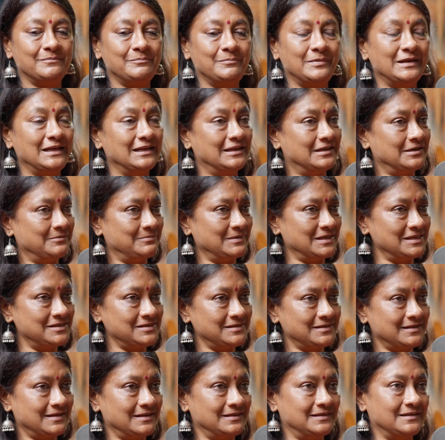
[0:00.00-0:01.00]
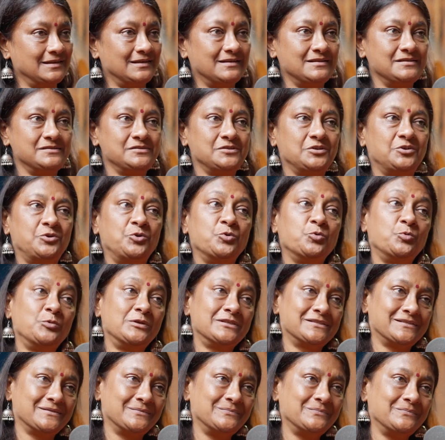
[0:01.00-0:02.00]
pilgrimage and there is
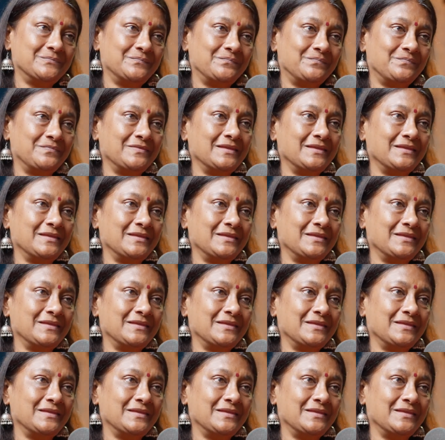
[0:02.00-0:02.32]
tourism.